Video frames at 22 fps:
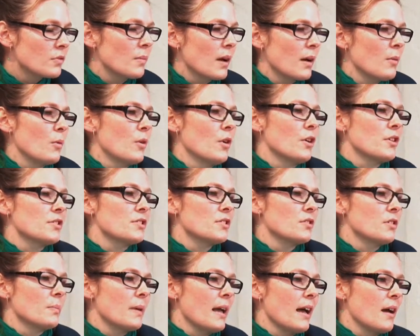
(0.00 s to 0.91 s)
my works
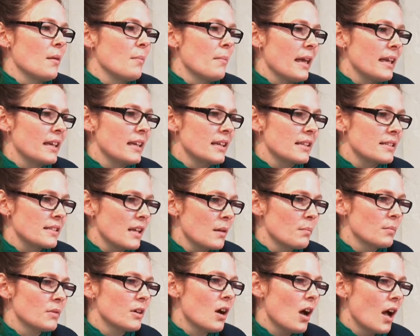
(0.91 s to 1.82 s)
are about making
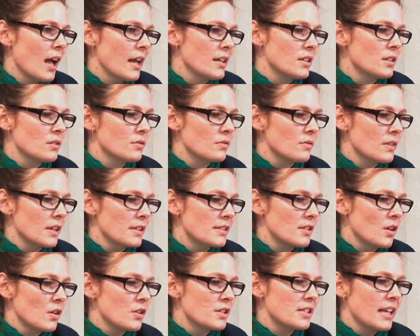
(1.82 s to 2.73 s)
some kind of
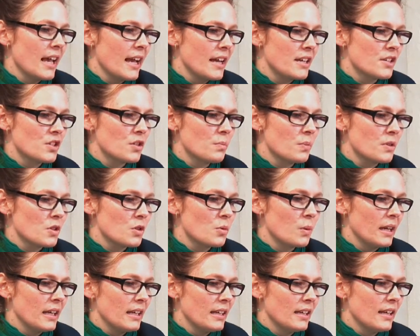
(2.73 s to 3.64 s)
association
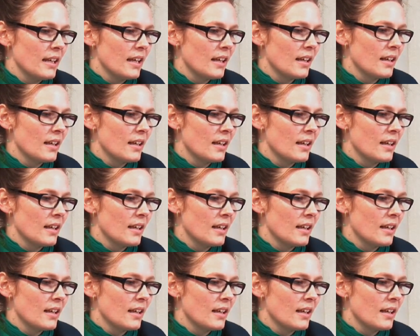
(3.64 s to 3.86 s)
between